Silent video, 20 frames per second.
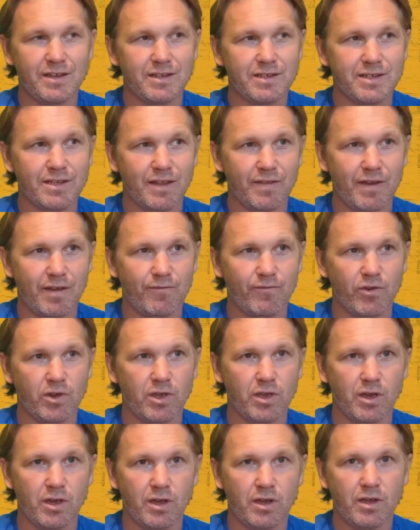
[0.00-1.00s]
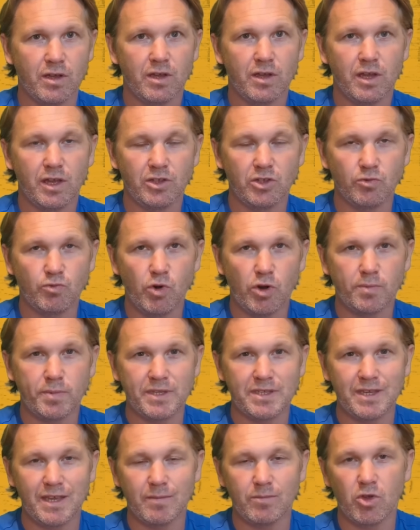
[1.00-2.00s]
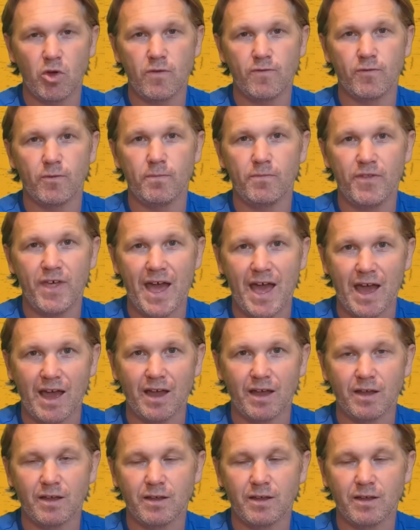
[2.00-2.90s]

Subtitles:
South Africa and the rugby team go from that